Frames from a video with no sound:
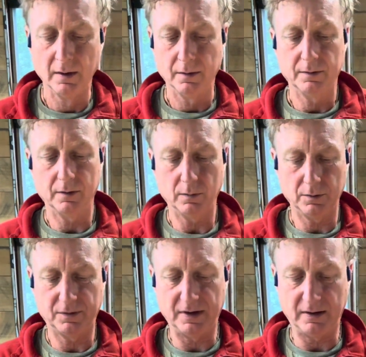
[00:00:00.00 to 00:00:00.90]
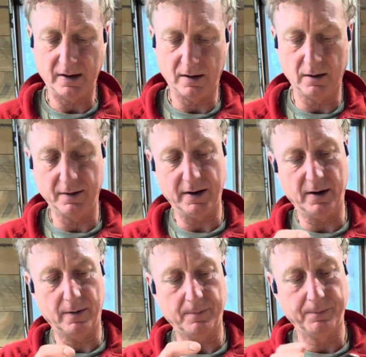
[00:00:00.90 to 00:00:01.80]
So we'll set that on
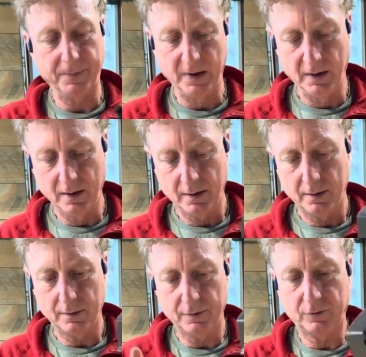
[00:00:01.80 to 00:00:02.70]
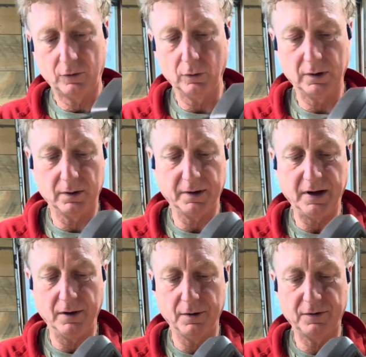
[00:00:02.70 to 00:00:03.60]
there. There's two little ears